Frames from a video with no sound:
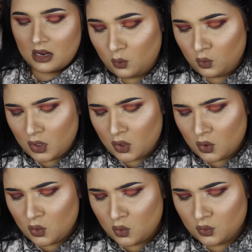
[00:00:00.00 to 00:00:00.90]

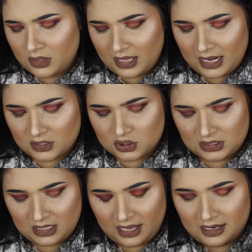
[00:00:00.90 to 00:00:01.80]
Whoa, that
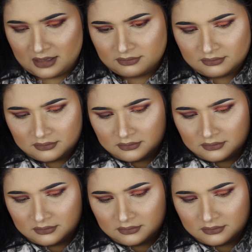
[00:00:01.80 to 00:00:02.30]
actually kind of